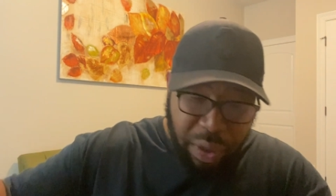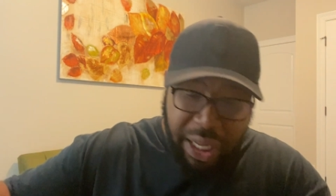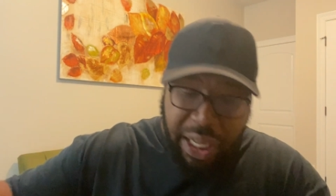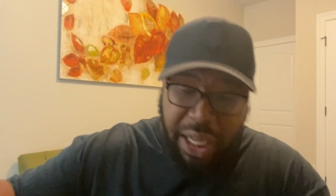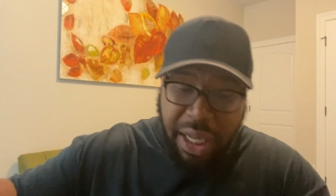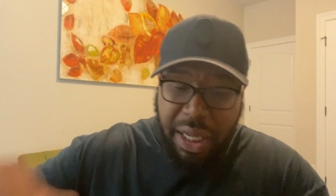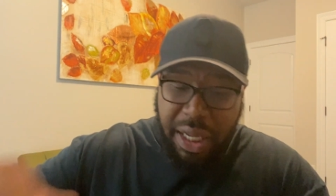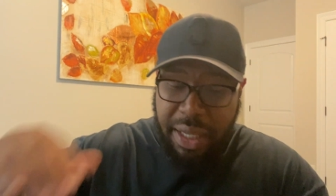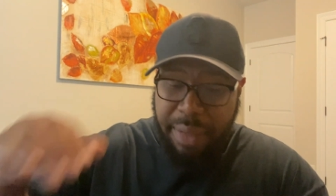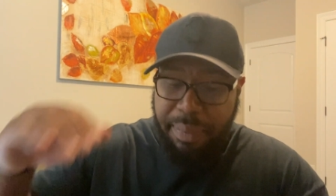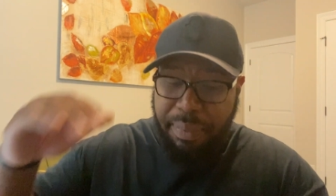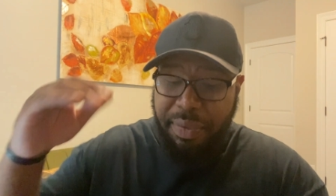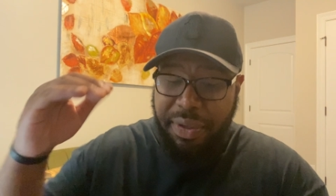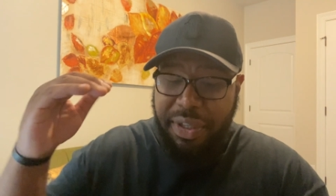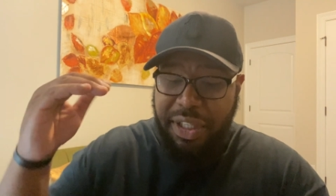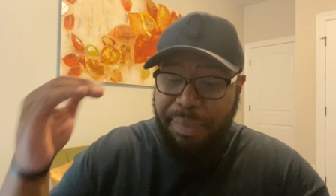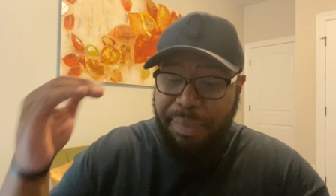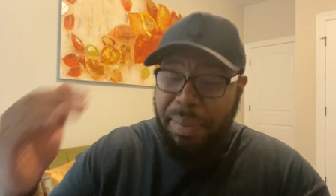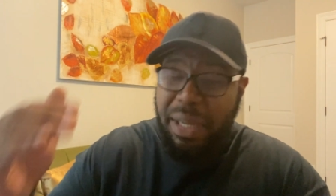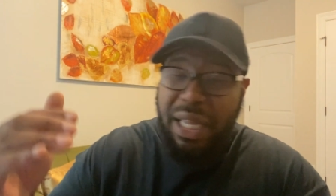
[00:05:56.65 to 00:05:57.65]
He can
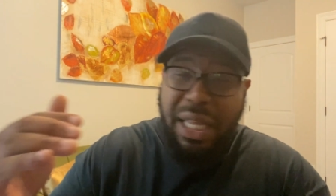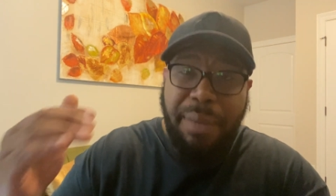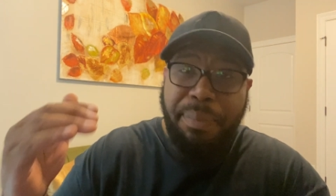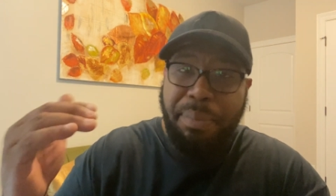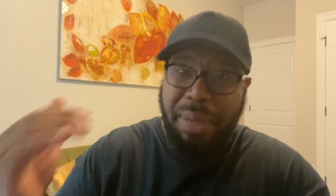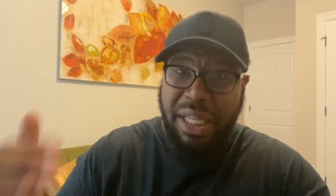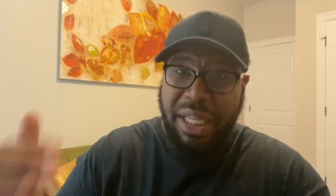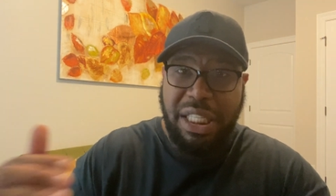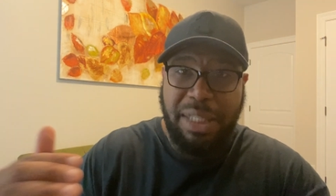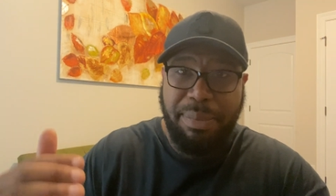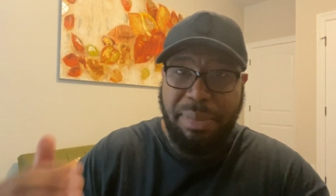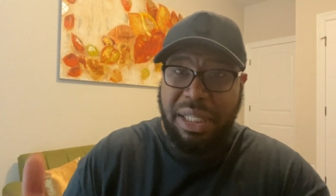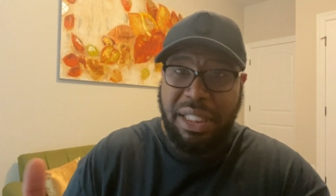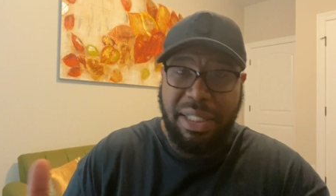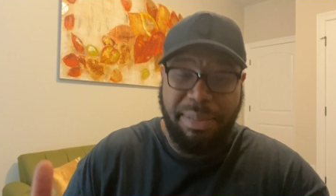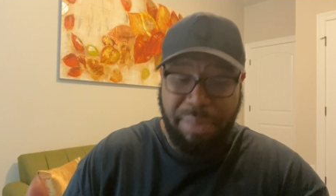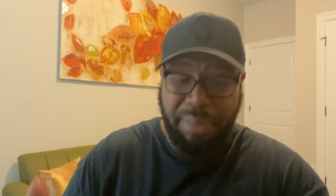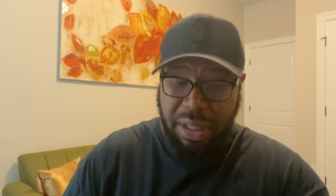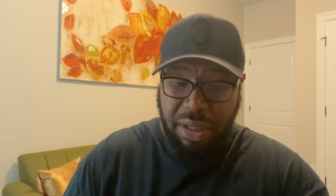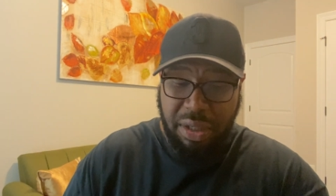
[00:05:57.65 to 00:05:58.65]
speak peace be
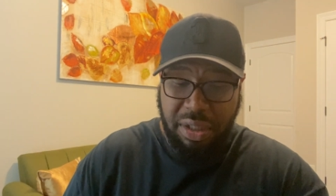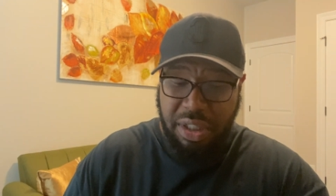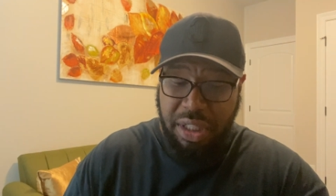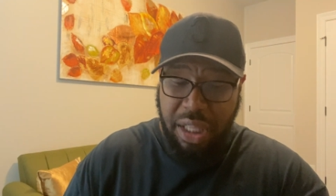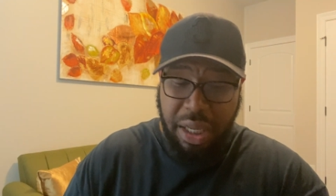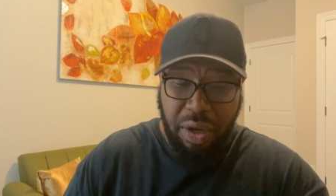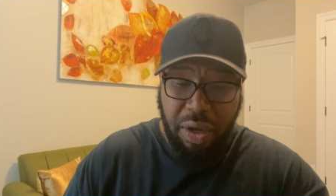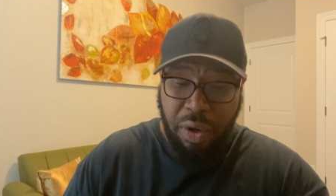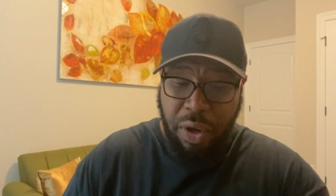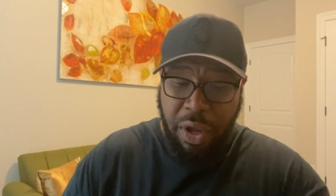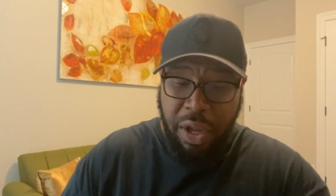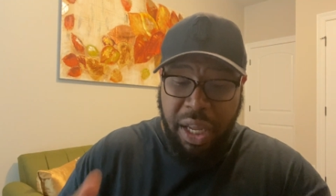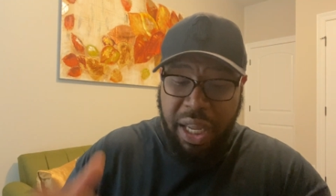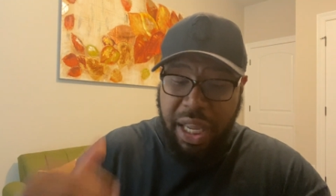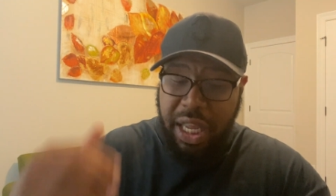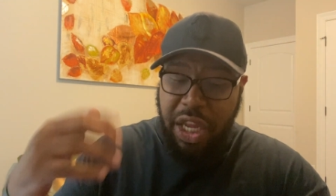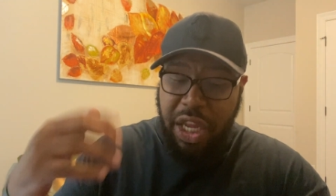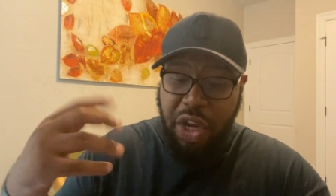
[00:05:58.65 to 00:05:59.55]
still. He